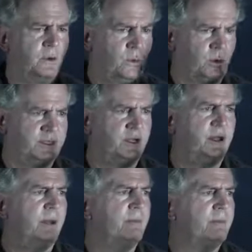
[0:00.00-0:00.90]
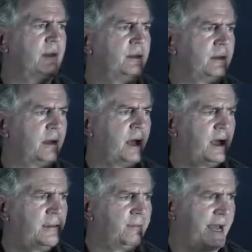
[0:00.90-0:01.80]
Once you come
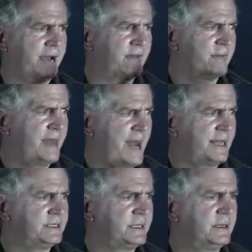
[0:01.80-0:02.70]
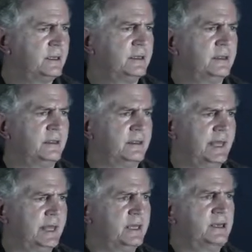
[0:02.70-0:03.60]
uh, back from that,
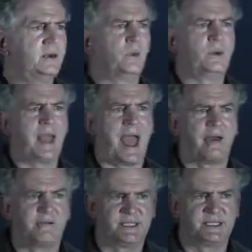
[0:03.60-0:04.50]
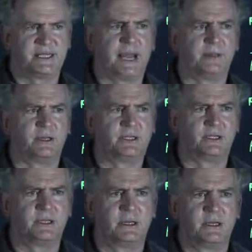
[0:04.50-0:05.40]
then we have
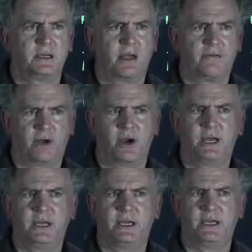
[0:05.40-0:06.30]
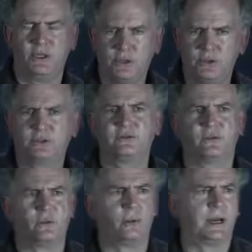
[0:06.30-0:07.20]
established a very
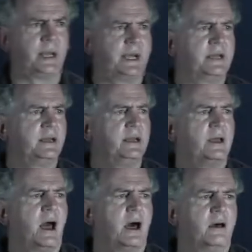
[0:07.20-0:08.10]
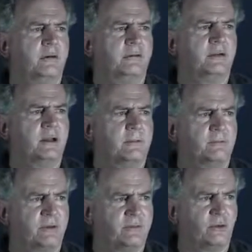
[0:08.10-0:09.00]
useful way of
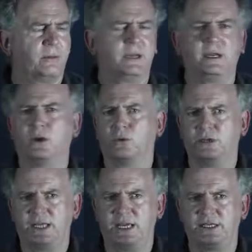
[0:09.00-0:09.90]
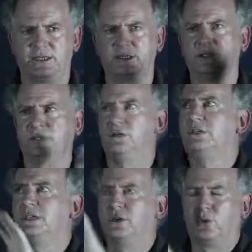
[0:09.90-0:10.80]
performing rotations
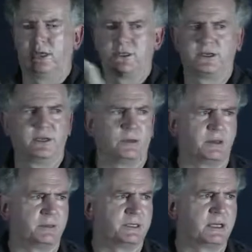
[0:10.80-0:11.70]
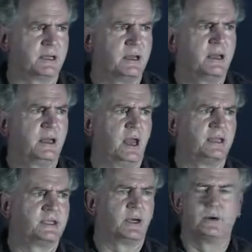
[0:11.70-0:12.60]
using quaternion arithmetic.
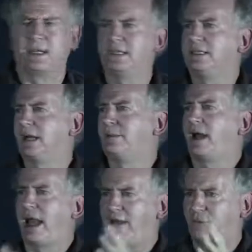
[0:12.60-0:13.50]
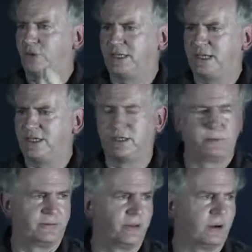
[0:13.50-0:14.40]
And so anytime I have a rotation to
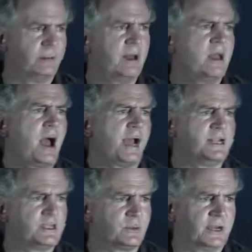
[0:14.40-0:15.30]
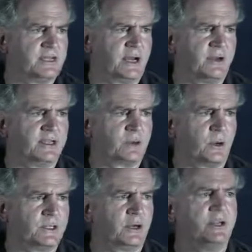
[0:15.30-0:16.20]
perform, I can just write it down as a
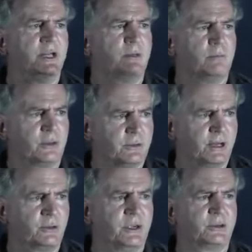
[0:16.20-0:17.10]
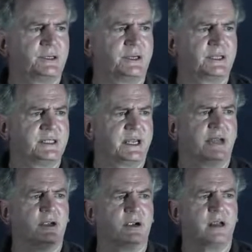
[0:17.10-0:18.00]
quaternion, multiply three quaternions
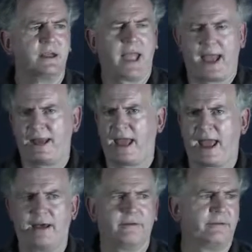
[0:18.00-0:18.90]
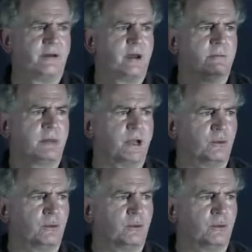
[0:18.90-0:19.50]
together, and I have my